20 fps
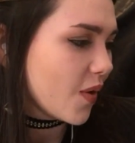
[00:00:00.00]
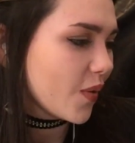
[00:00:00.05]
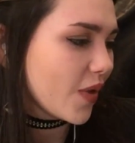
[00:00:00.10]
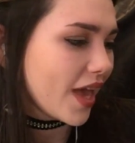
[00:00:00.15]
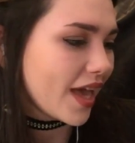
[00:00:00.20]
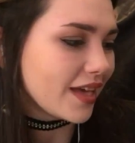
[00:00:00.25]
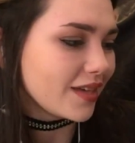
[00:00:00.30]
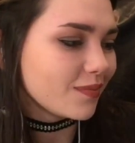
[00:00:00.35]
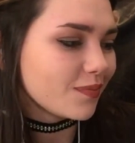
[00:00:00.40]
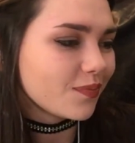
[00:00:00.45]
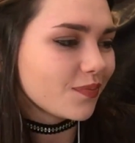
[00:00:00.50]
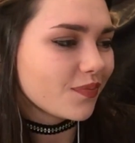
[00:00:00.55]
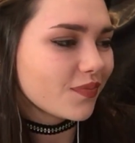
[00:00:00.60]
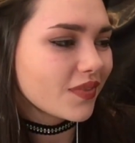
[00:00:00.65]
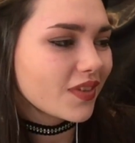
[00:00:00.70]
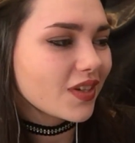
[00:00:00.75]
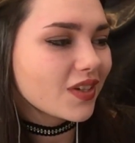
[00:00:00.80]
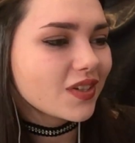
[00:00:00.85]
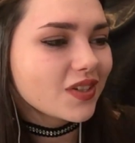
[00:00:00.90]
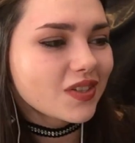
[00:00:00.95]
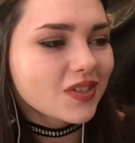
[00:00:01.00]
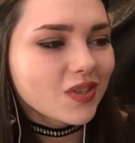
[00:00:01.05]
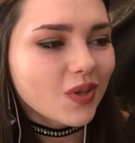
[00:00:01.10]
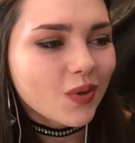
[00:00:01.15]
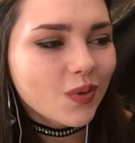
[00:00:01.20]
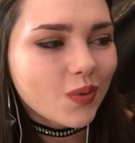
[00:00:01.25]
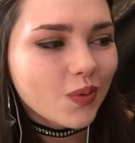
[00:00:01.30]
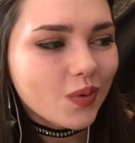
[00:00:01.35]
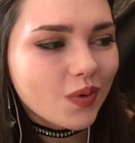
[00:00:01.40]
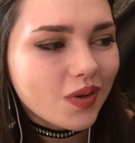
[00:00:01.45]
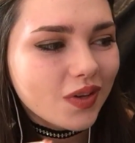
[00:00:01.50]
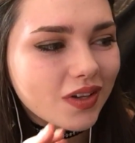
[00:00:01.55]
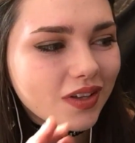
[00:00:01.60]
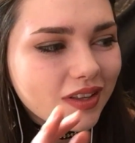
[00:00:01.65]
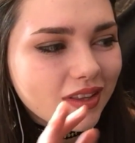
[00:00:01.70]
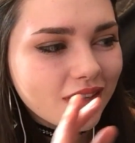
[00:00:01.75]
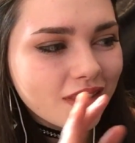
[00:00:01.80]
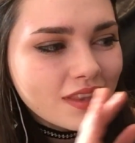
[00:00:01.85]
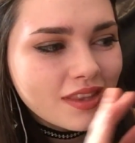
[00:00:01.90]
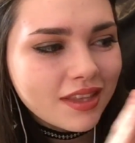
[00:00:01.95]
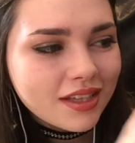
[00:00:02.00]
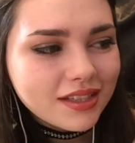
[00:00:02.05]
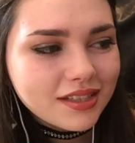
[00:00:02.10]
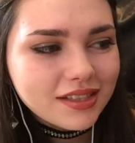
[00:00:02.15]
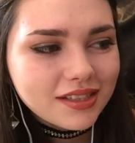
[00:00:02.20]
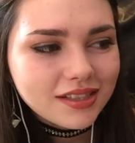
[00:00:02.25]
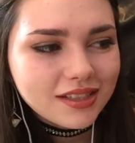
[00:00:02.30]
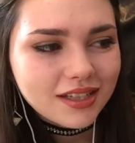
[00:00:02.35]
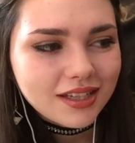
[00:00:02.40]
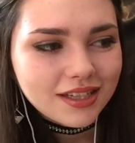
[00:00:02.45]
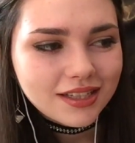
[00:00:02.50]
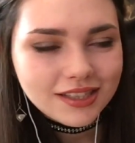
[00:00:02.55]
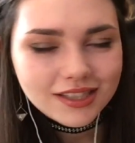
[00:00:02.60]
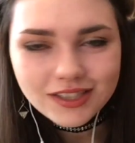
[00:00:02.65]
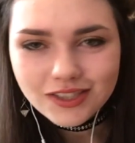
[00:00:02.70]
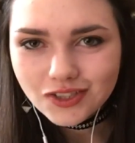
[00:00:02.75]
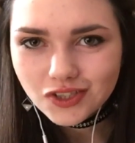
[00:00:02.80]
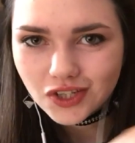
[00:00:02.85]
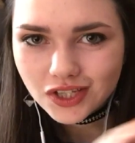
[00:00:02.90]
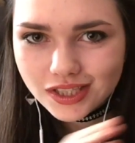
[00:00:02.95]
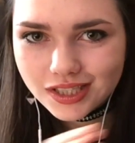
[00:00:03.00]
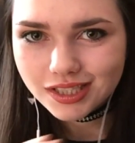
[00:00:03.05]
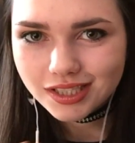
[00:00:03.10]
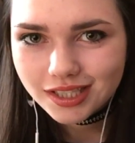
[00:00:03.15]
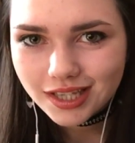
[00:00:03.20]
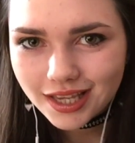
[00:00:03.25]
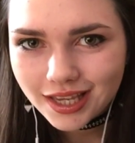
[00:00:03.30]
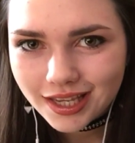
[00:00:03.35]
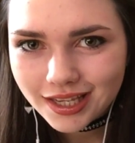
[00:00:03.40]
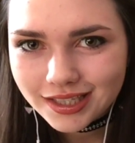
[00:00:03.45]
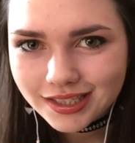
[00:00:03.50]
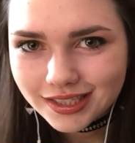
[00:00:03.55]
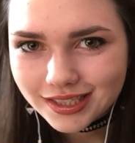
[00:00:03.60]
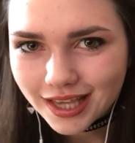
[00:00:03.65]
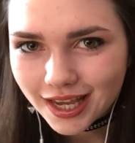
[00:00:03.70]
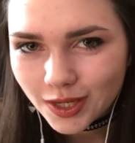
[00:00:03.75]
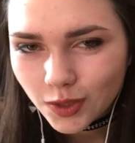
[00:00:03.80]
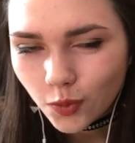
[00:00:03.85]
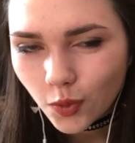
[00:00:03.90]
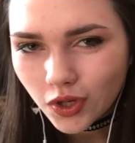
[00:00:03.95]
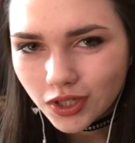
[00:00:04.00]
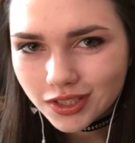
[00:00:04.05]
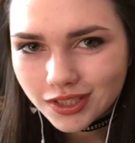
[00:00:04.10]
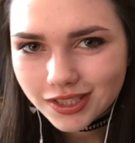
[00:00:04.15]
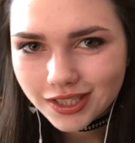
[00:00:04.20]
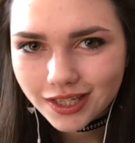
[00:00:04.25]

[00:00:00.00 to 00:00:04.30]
Okay, so this isn't just a side 1,